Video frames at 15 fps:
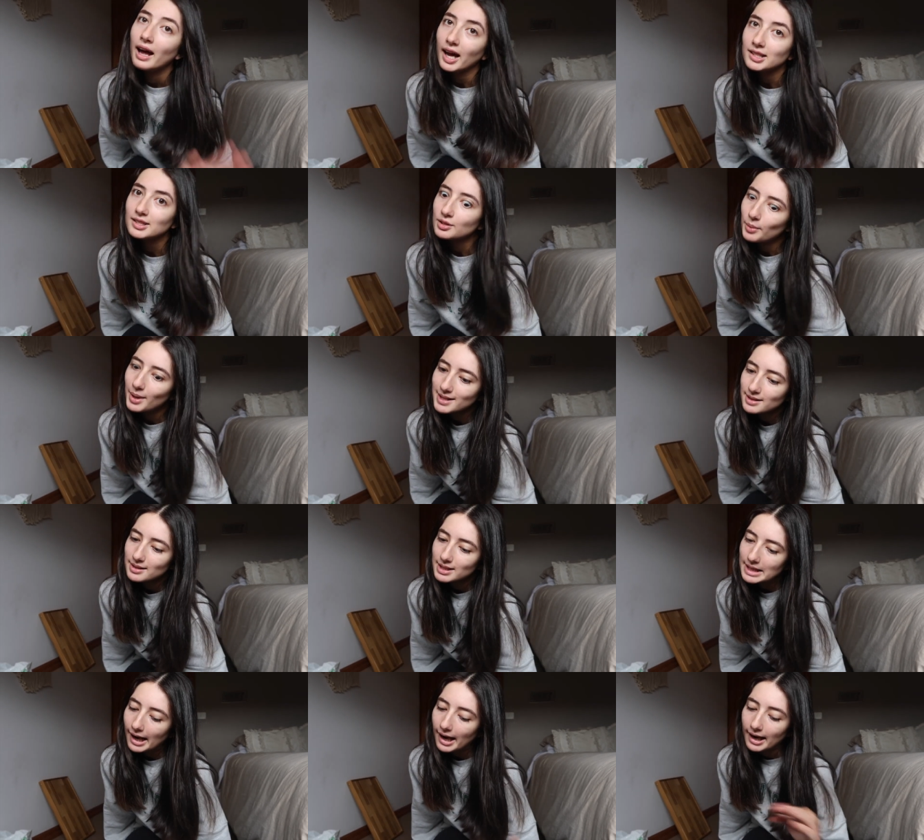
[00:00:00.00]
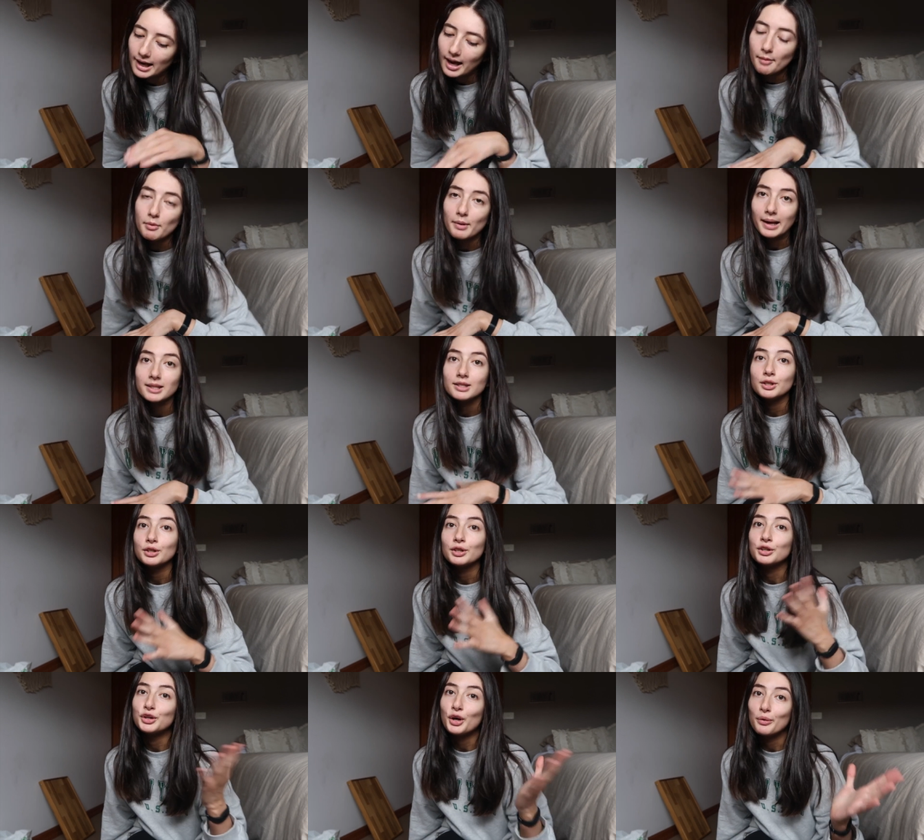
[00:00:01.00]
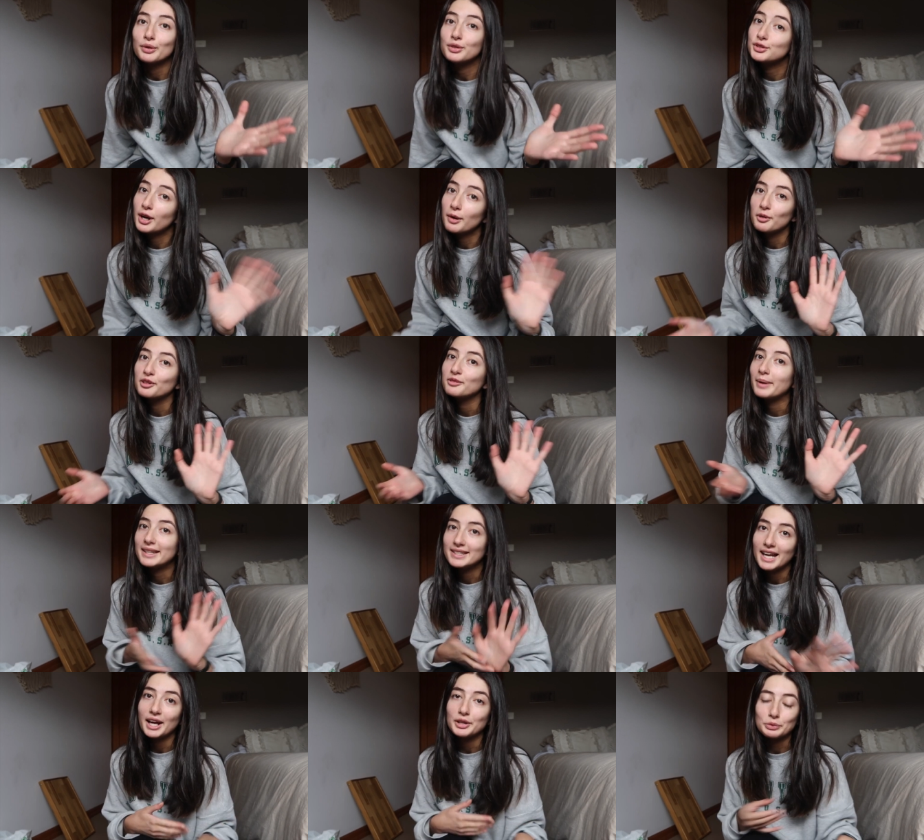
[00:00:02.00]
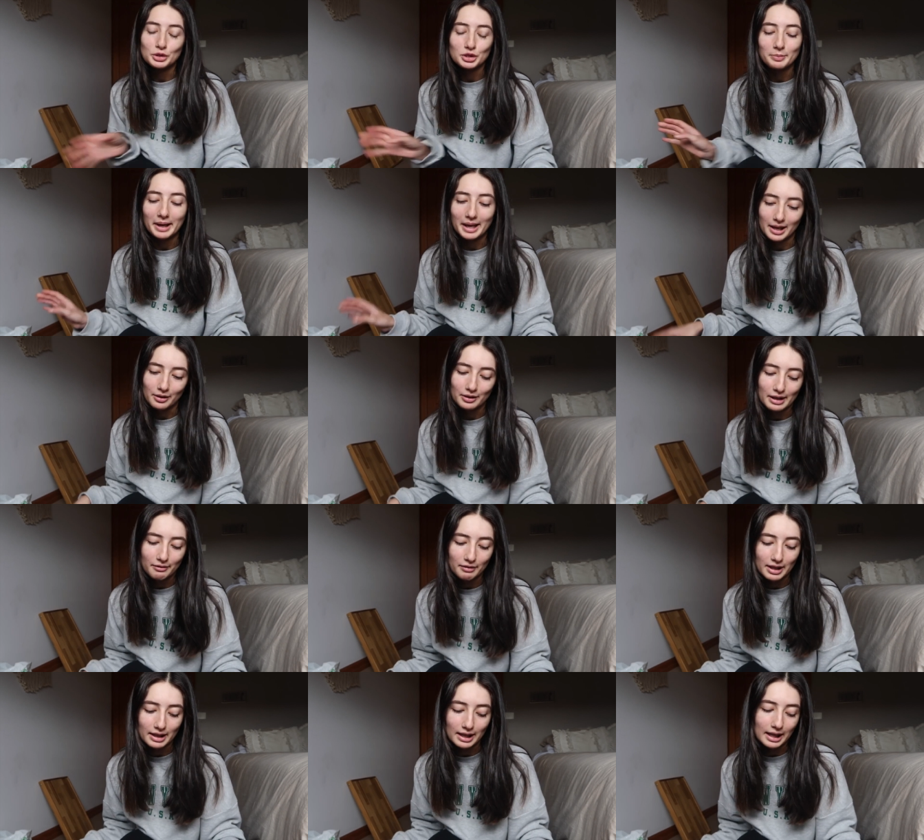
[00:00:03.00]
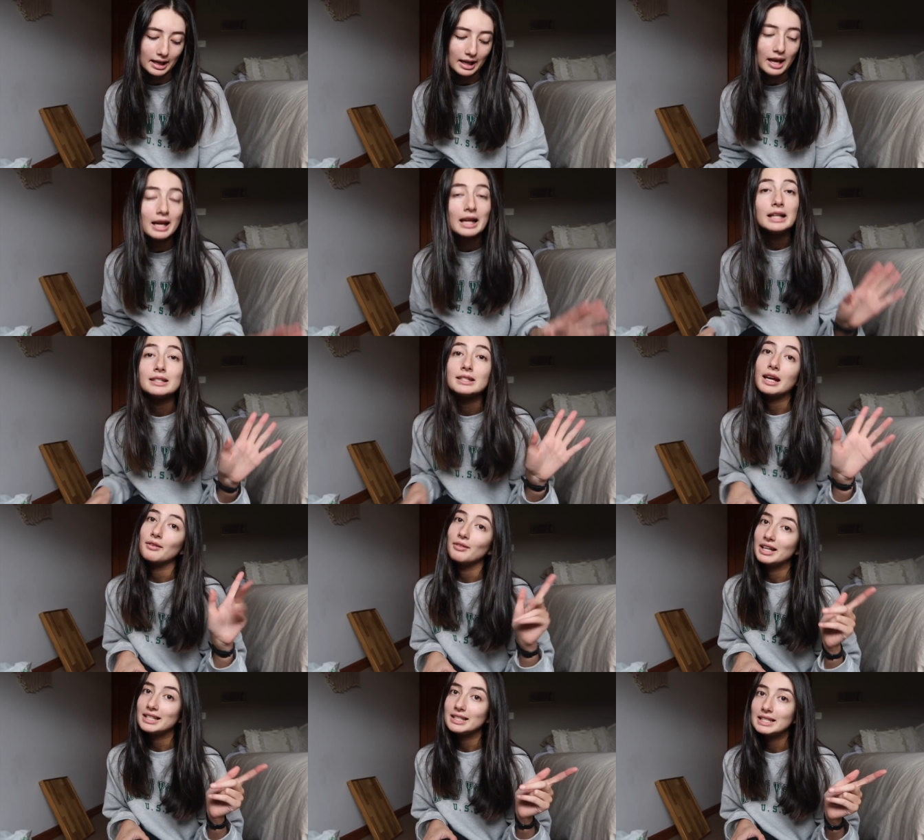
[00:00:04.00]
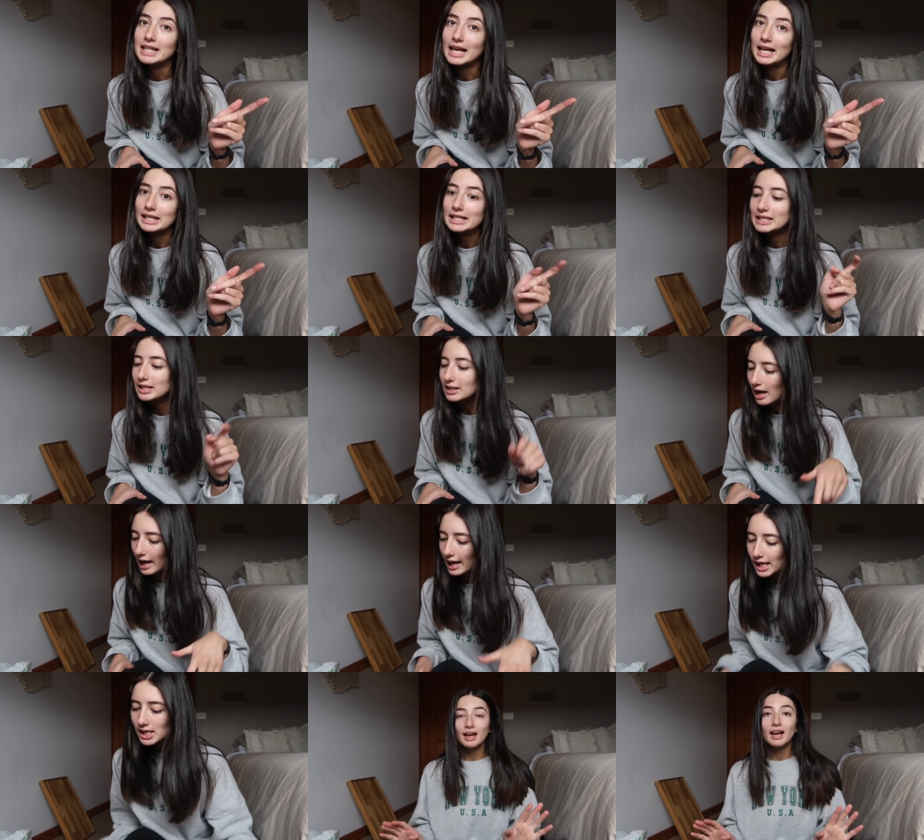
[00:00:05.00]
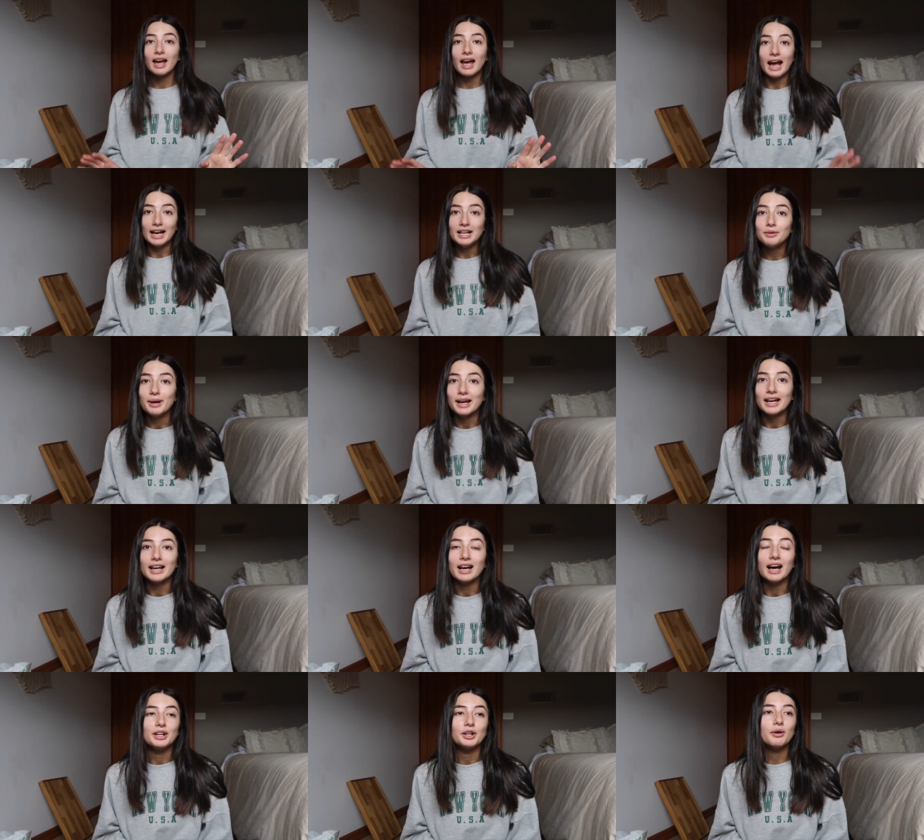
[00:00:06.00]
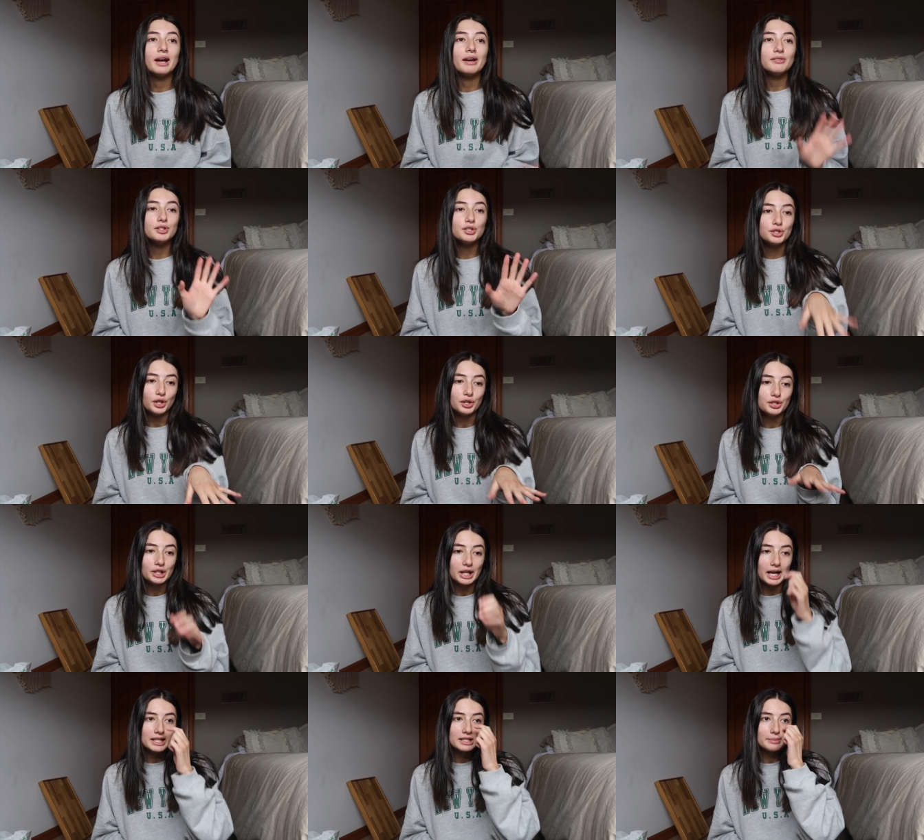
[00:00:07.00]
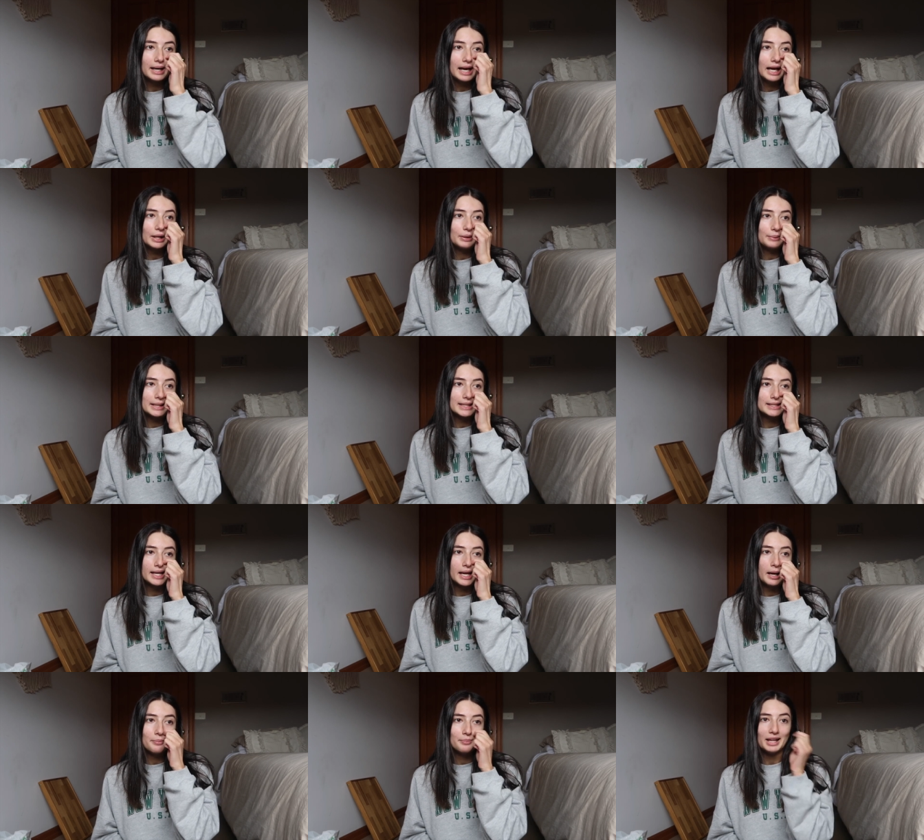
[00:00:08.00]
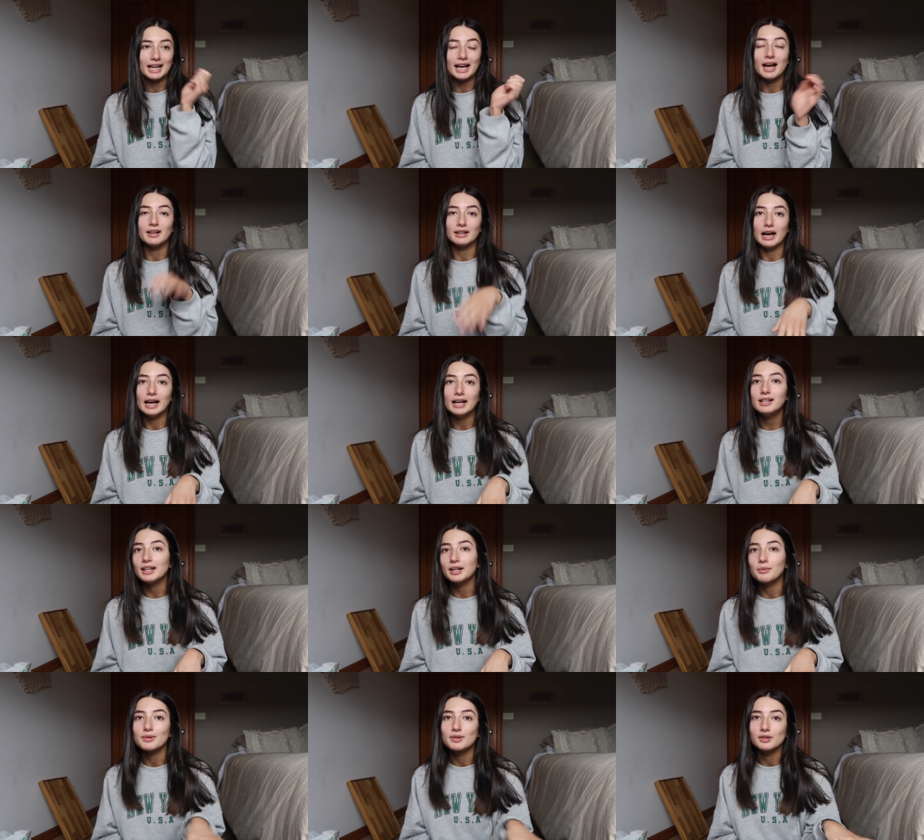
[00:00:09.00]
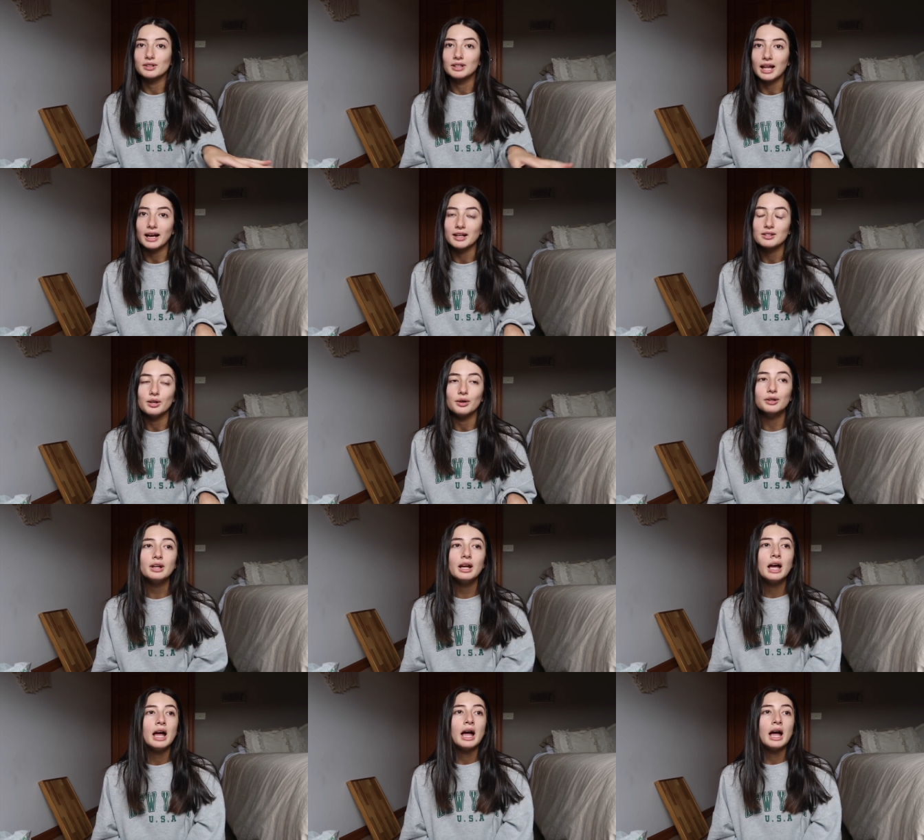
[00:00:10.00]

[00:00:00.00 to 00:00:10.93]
it's a wednesday i'm about to go and scrub off my tan wash my hair and everything to get ready to tan tonight anyway i know i haven't shown you guys my halloween setup like at night like with all the lights on